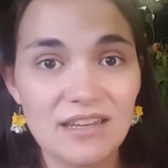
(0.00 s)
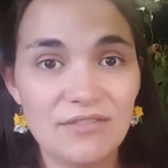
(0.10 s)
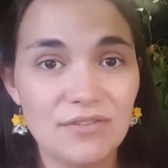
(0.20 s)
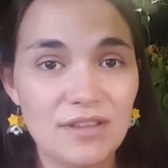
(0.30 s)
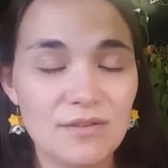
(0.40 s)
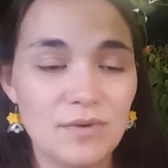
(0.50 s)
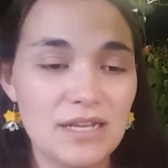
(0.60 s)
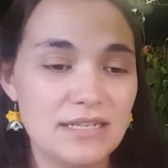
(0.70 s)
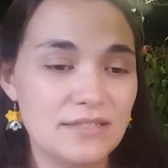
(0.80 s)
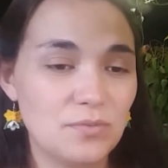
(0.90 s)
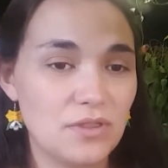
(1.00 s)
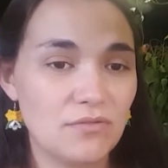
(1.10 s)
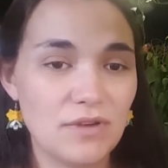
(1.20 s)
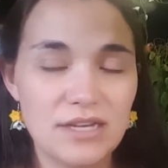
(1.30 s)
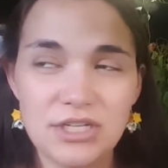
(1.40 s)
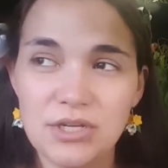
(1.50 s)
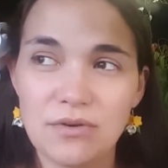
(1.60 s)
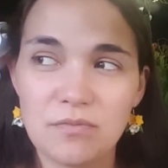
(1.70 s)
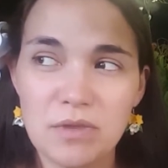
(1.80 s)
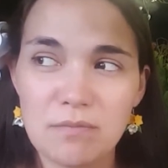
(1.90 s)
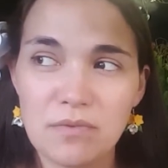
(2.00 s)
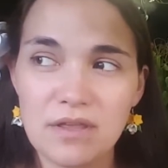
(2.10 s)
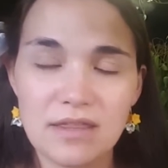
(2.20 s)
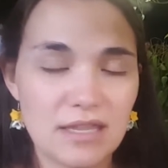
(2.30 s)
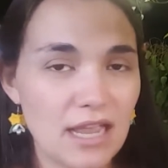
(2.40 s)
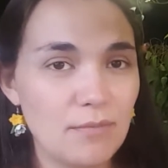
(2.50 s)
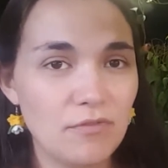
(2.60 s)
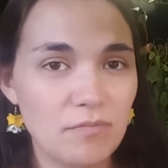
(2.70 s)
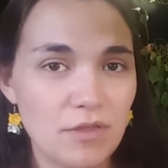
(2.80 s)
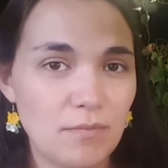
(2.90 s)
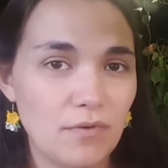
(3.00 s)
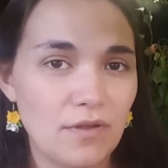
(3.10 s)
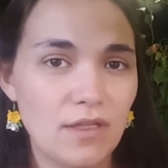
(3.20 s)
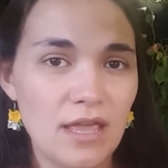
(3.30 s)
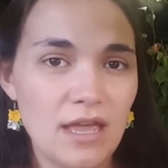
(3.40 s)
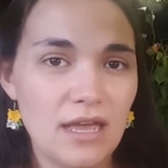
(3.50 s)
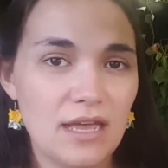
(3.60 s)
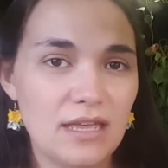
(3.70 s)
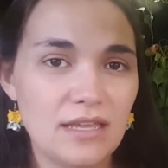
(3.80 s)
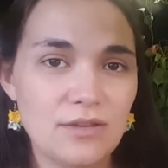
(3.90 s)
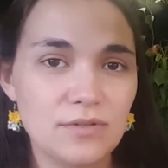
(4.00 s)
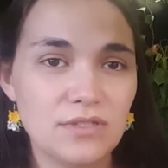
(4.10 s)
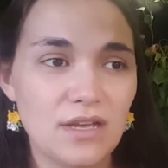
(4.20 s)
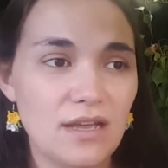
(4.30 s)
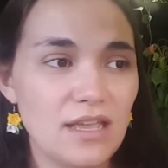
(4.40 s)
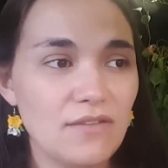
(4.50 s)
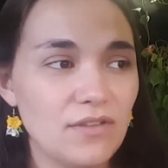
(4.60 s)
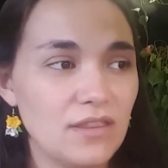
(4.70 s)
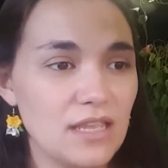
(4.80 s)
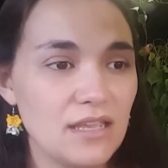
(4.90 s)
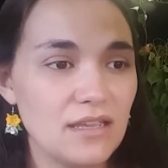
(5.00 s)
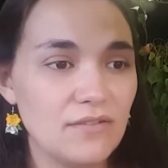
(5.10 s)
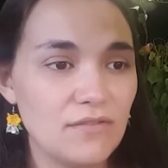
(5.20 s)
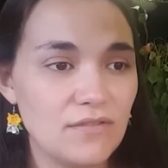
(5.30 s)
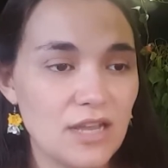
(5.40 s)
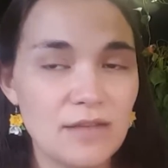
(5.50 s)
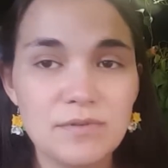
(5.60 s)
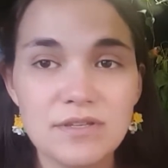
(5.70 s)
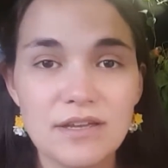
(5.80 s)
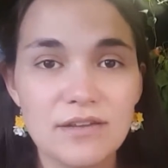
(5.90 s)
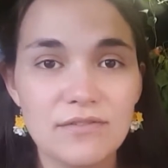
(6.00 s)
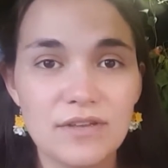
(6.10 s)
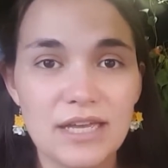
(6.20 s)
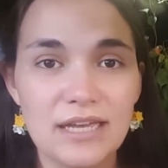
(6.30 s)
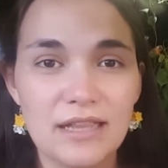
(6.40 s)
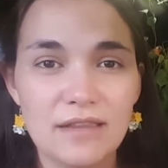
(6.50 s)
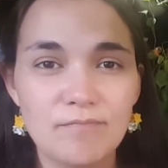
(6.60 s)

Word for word: It really was, with the ratio of people and the type of people uh, that you saw, even the types of uh,